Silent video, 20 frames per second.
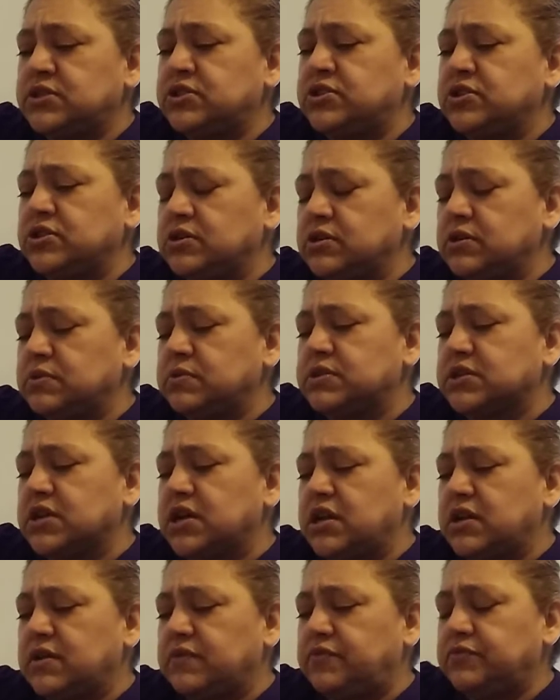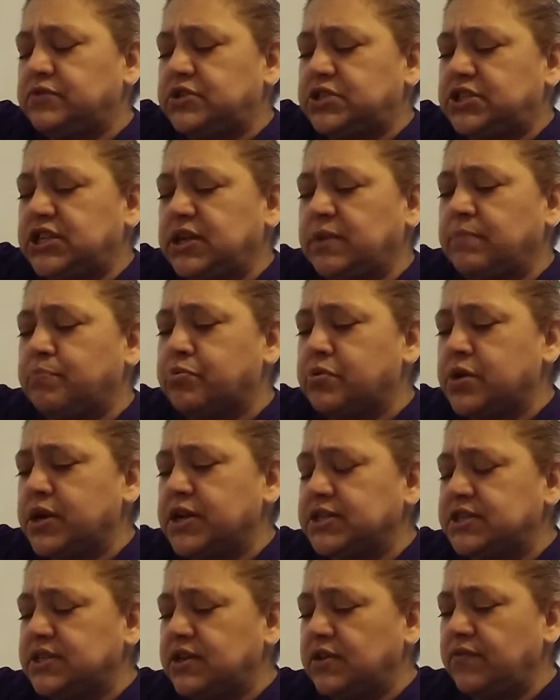still, it was kind of cheap
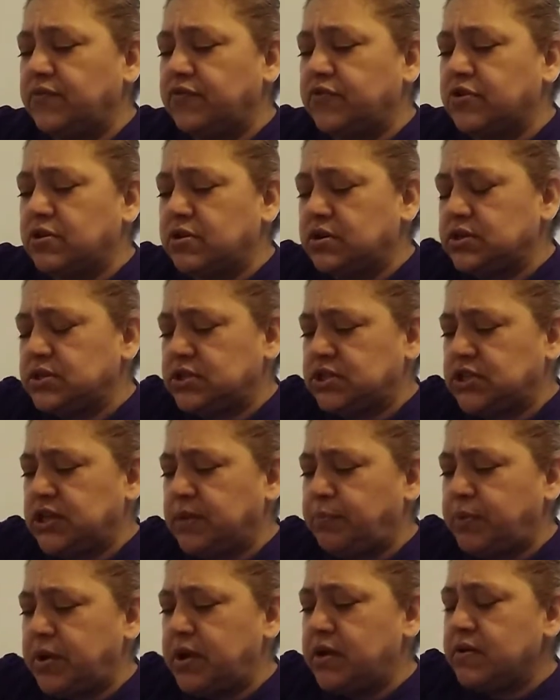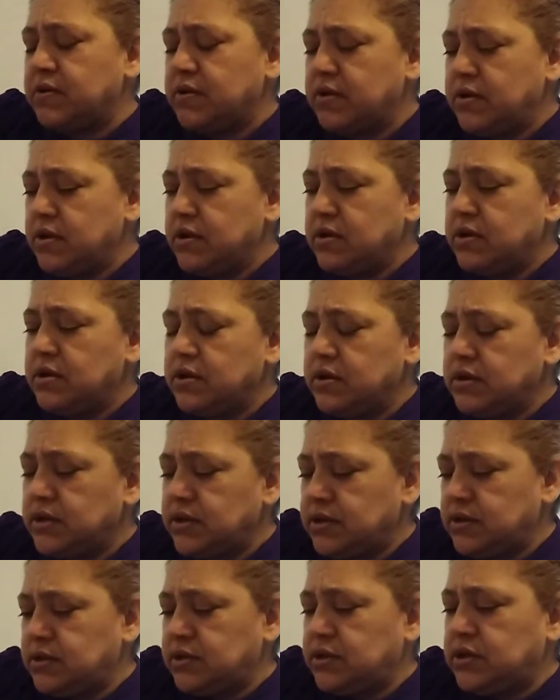pricing for shipping.
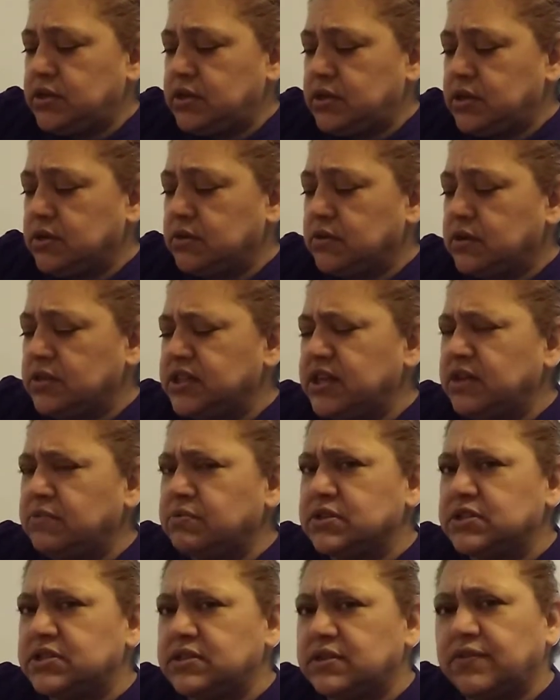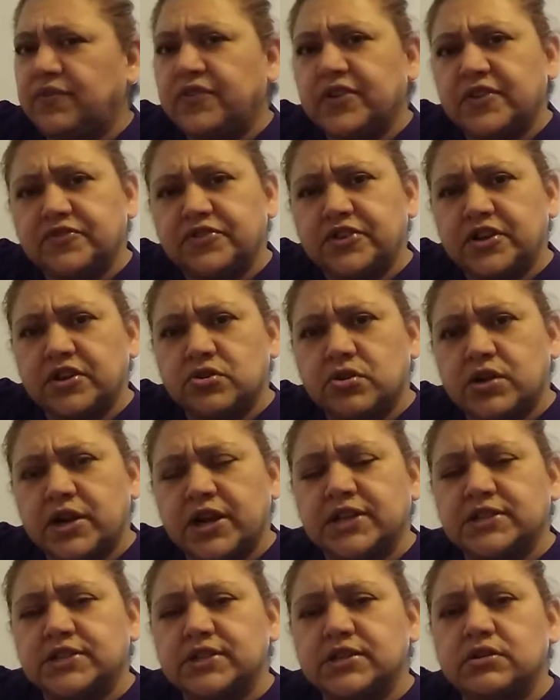You know, I think it was 15 or
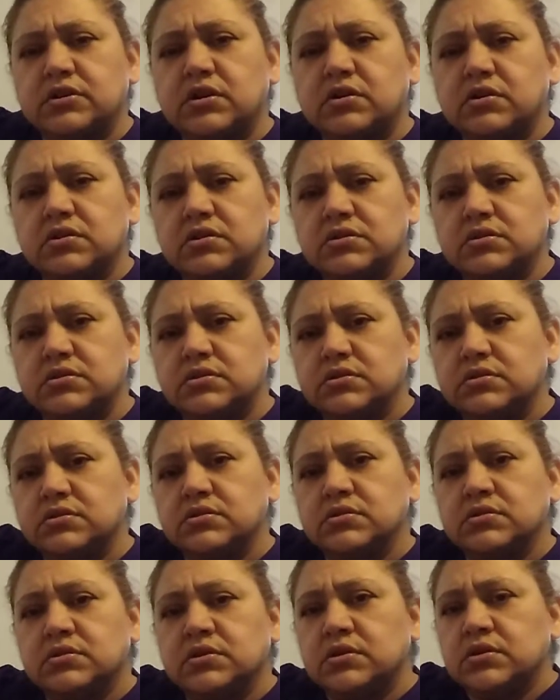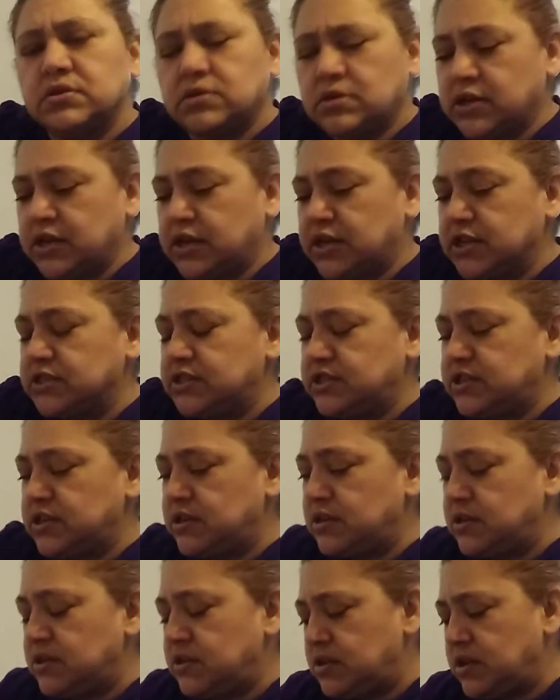$18, like I
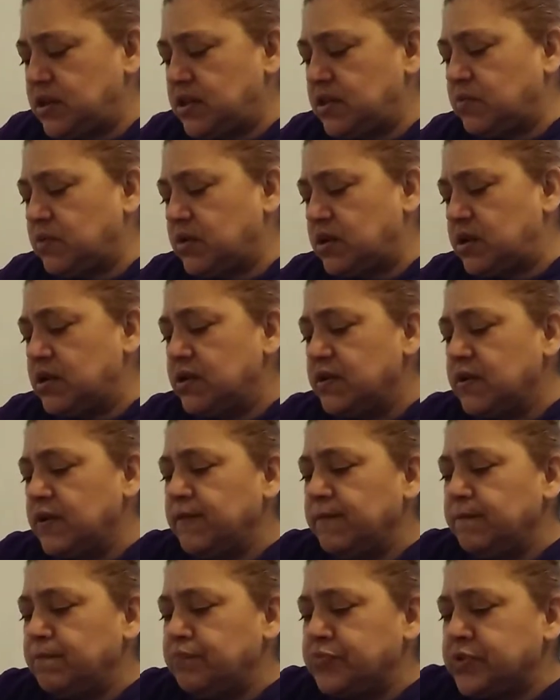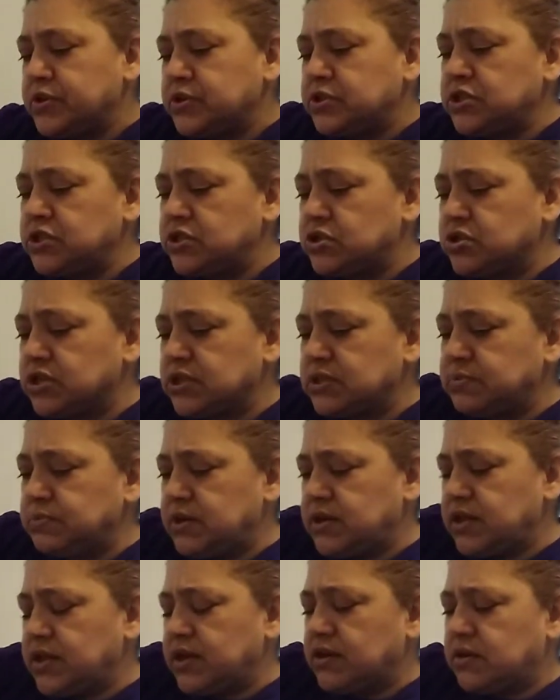said. And the other one, she charged
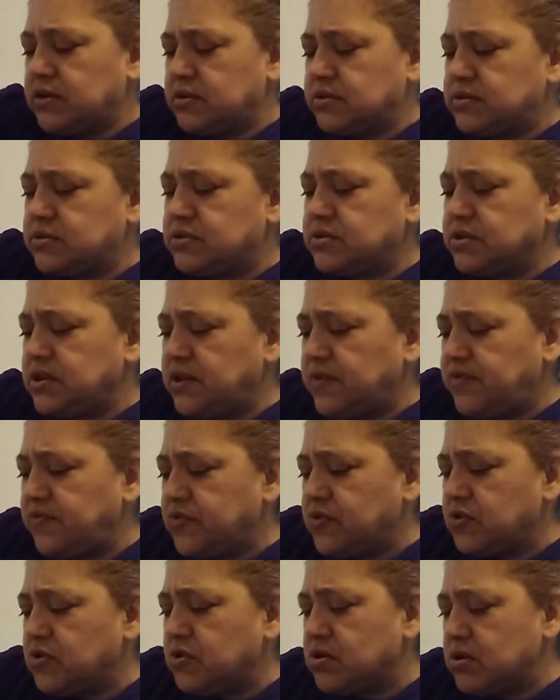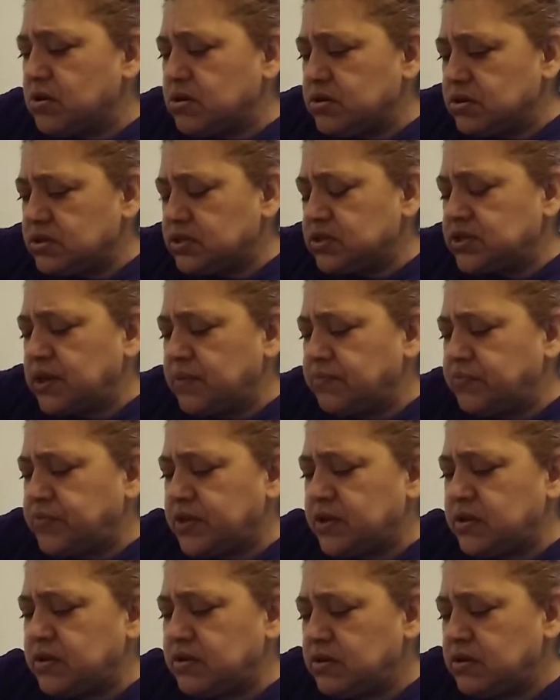me like 34
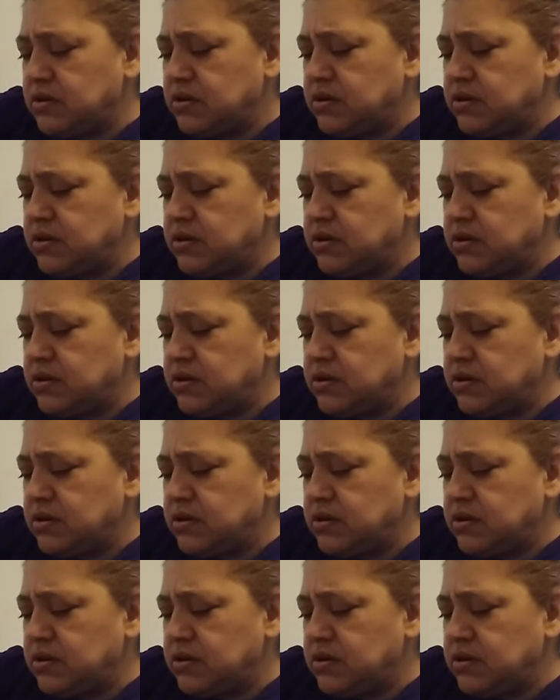something